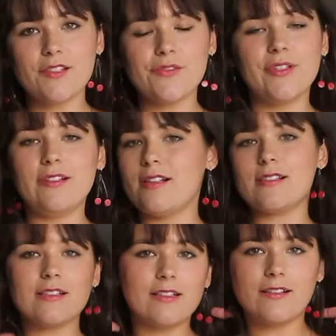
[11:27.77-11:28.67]
This one
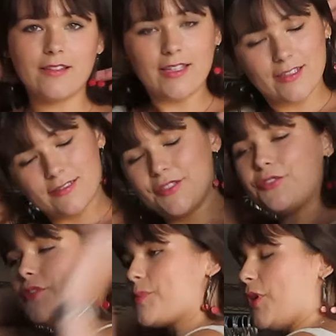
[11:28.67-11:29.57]
is clearly
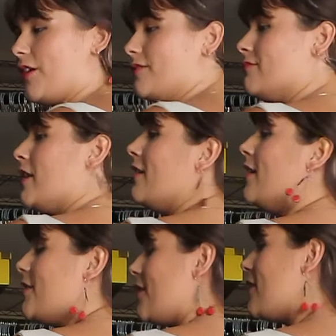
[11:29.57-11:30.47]
too small.
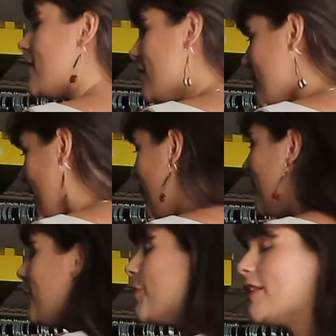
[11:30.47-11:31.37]
She doesn't
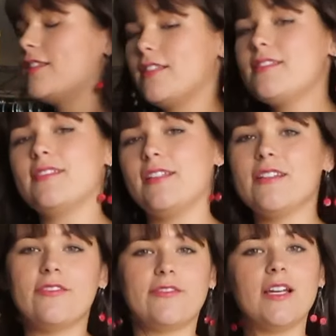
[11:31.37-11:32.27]
zip, but this
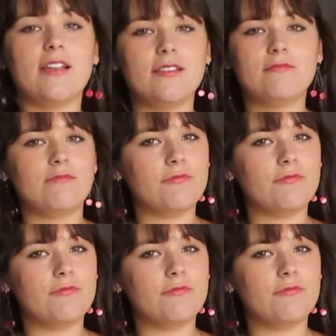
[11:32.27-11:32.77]
did fit